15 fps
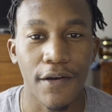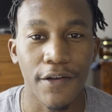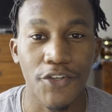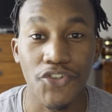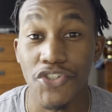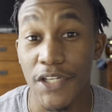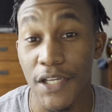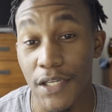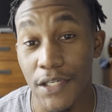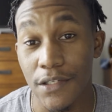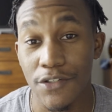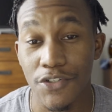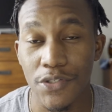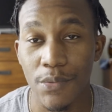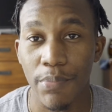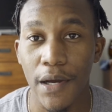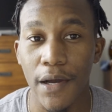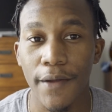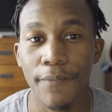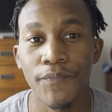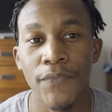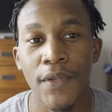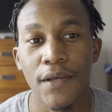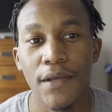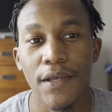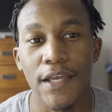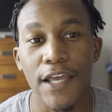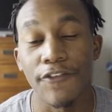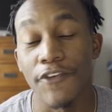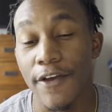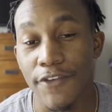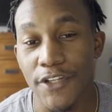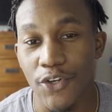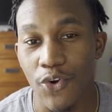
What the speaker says: you should buy. If you have any